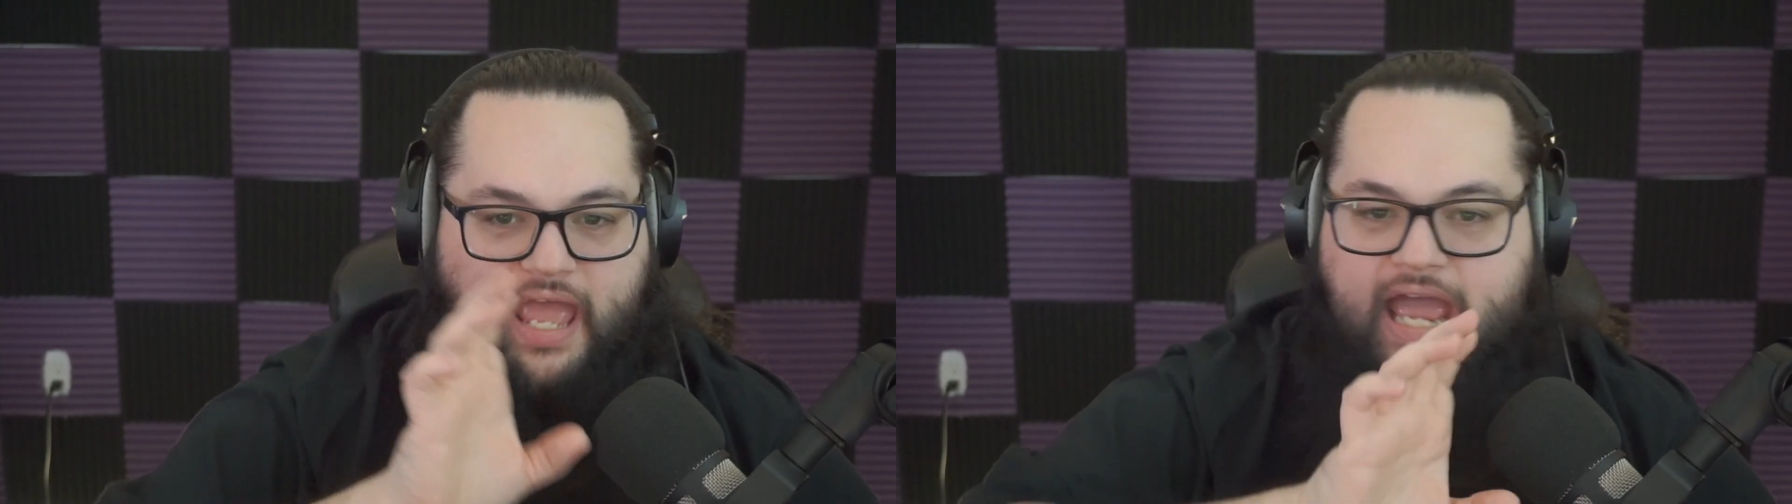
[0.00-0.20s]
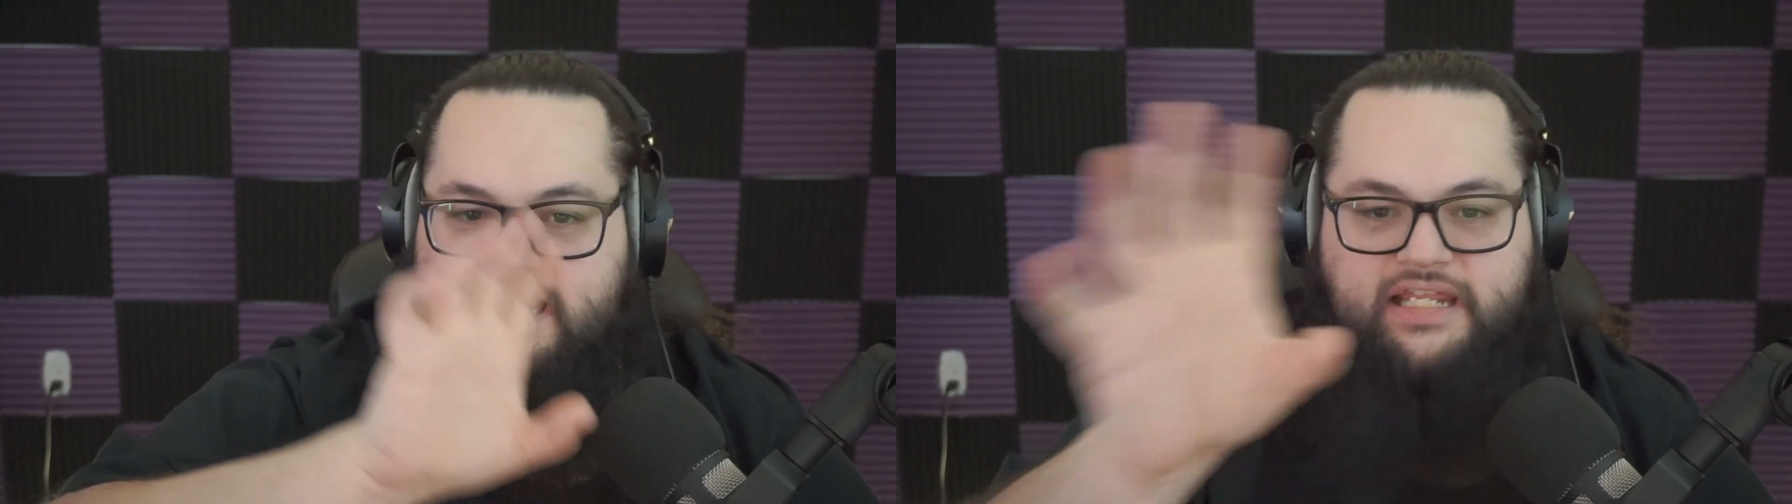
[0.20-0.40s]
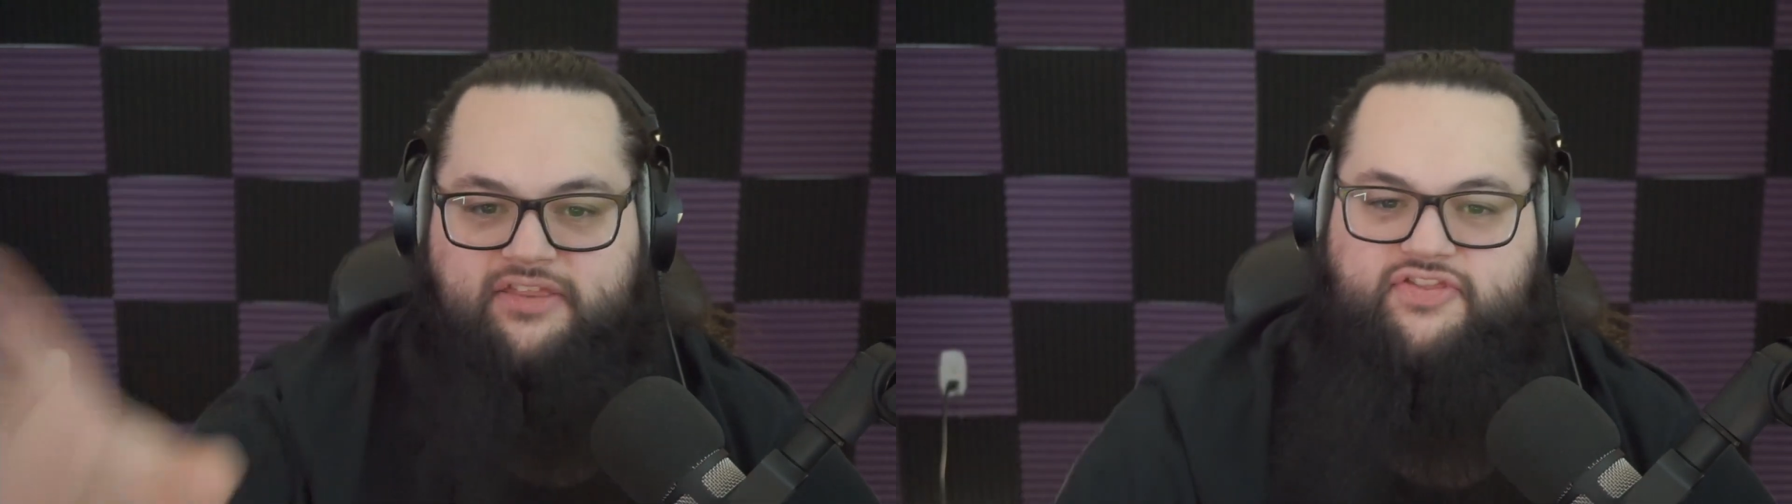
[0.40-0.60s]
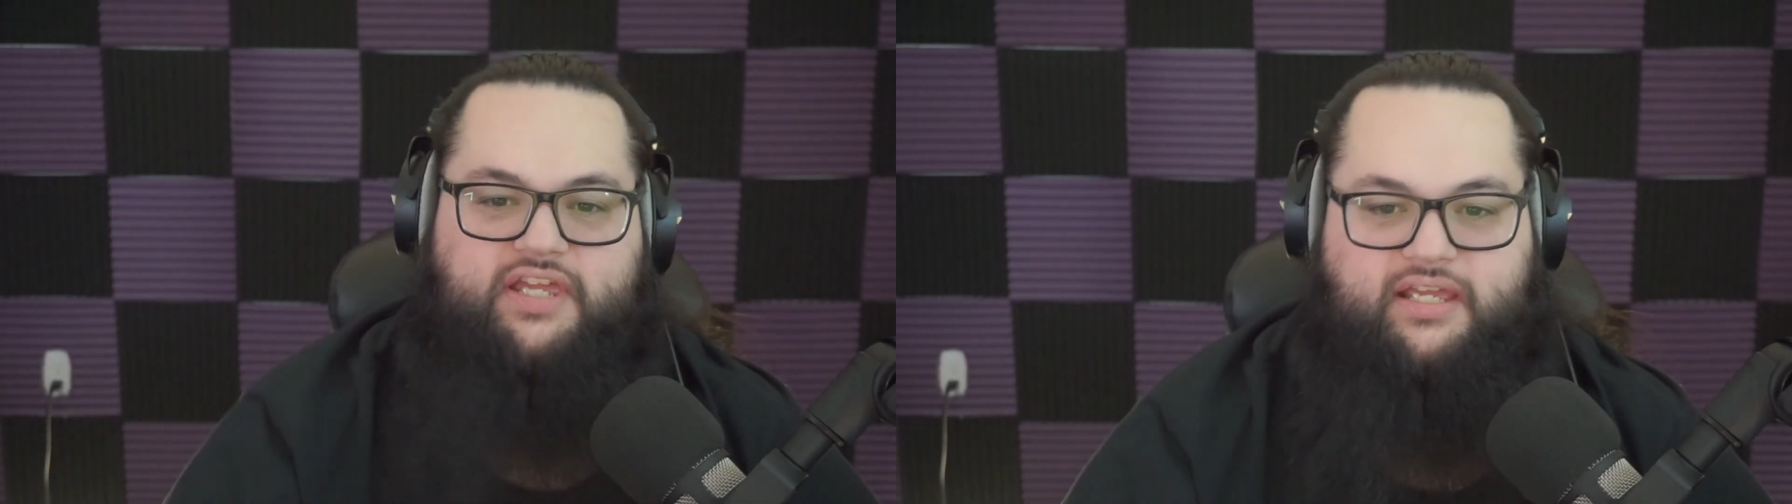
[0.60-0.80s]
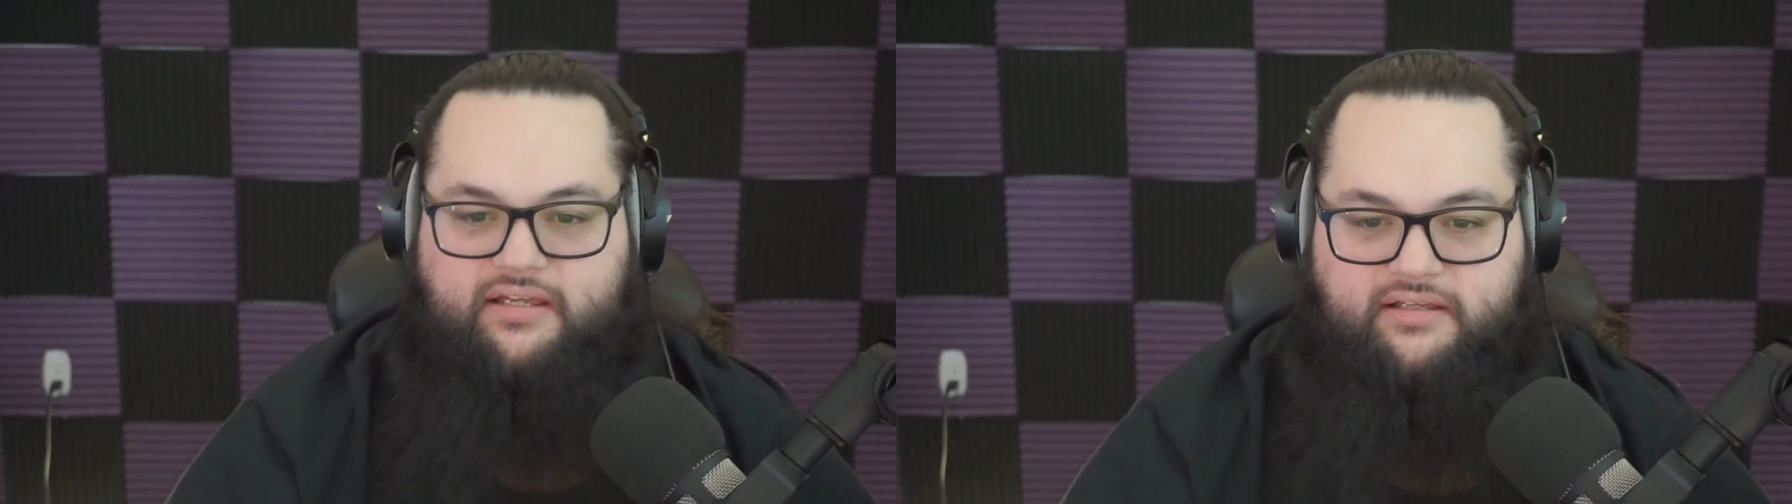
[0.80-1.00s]

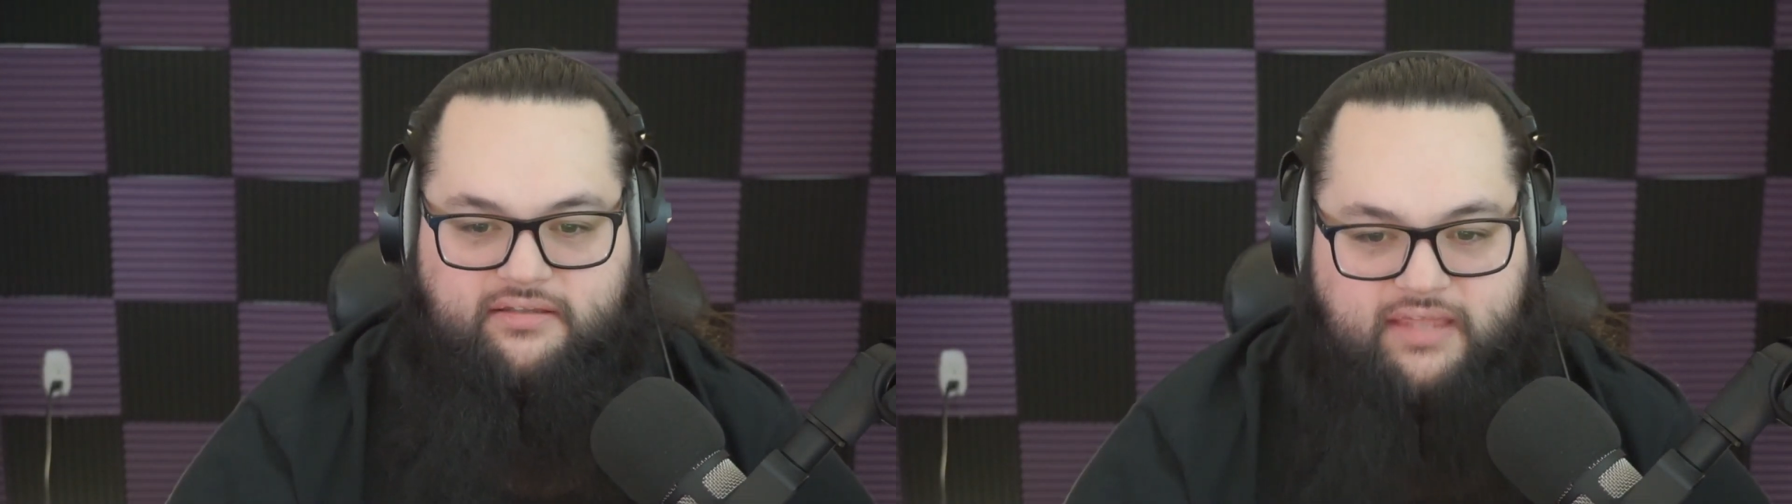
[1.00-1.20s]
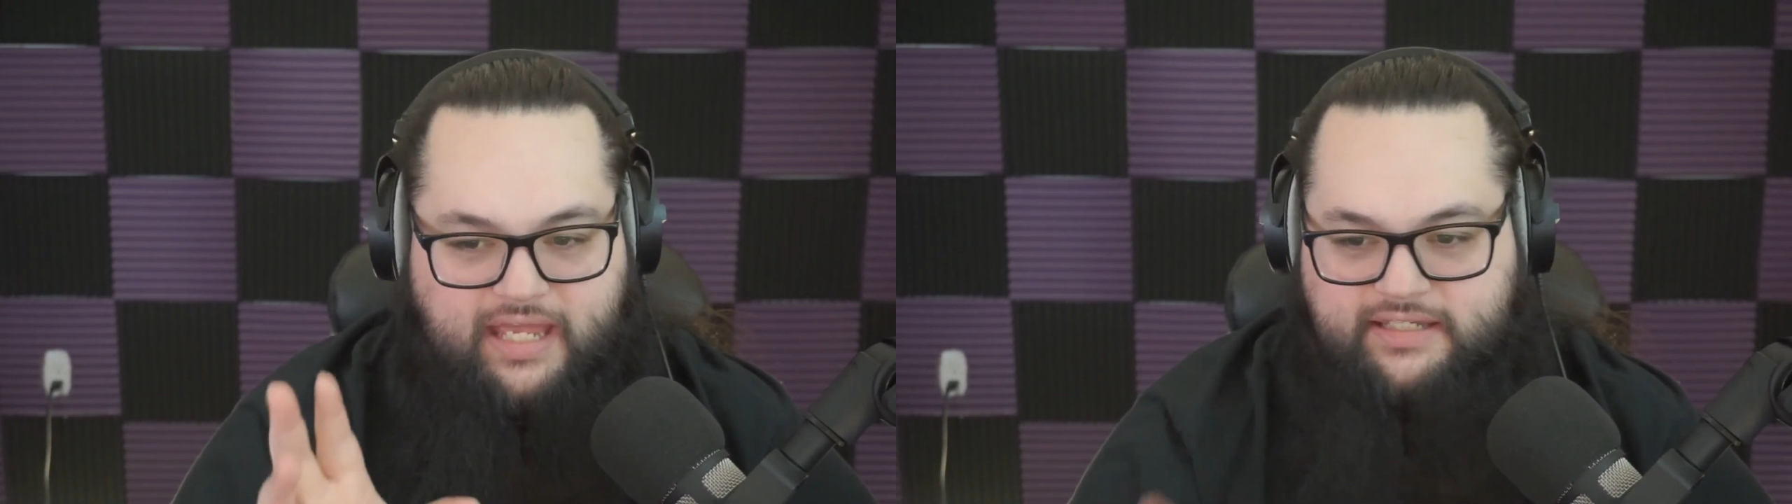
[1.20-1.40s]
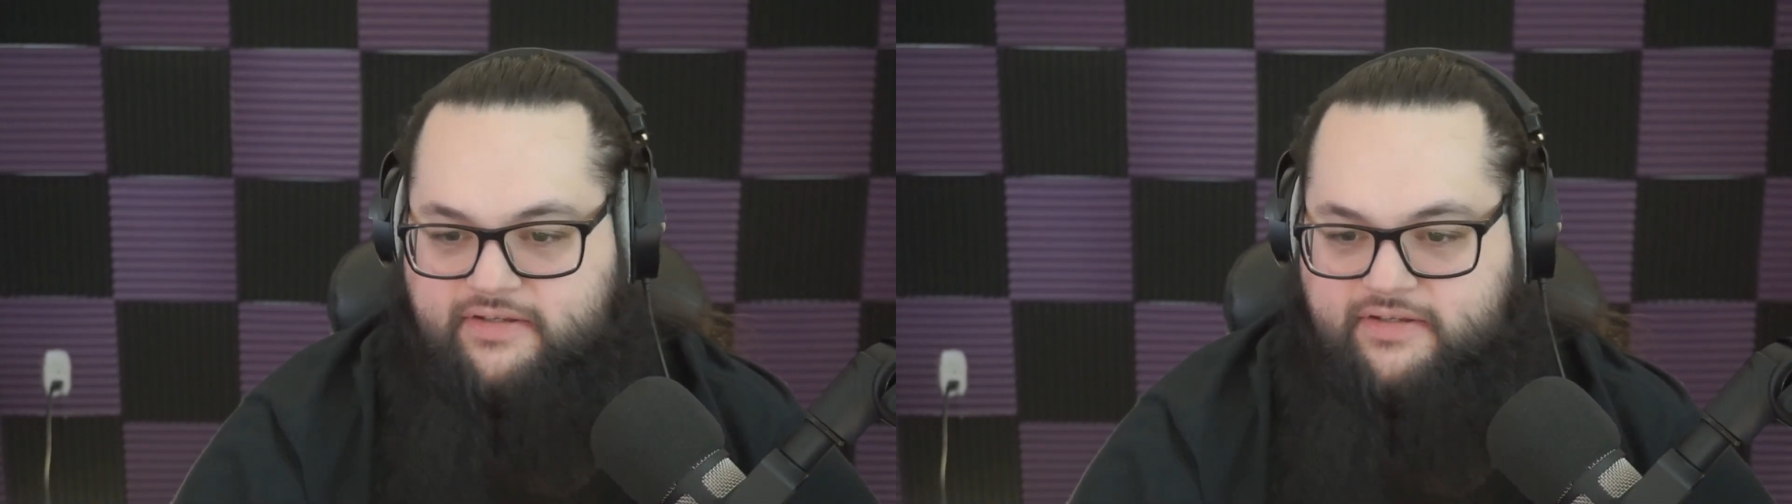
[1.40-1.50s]
anything that